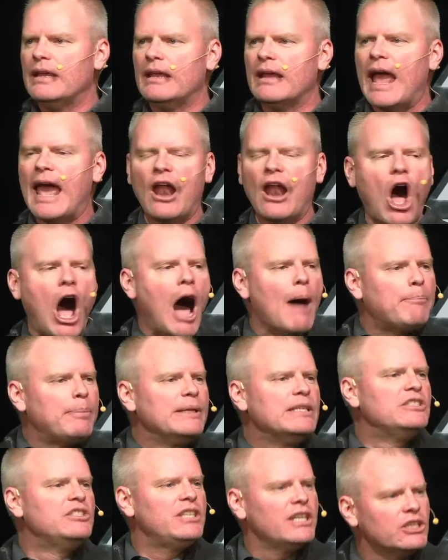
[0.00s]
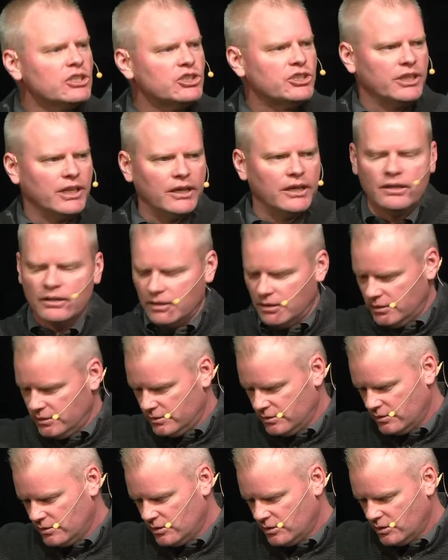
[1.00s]
at opposition
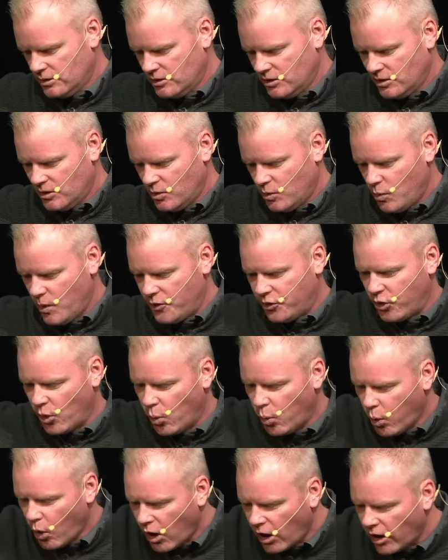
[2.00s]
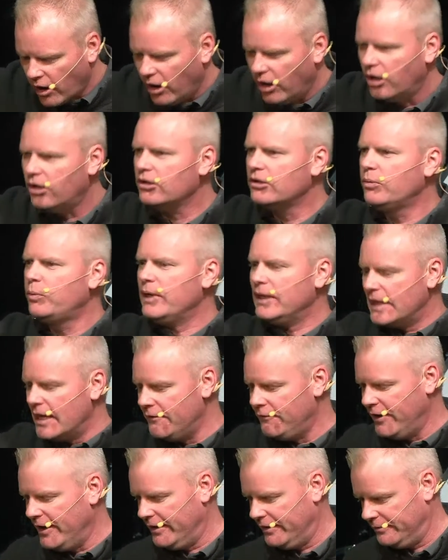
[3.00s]
with the world we
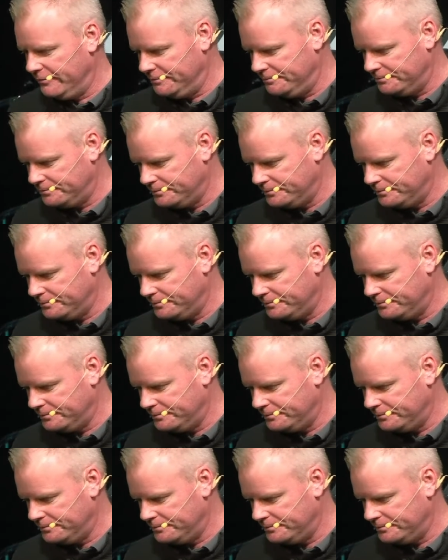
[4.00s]
live in.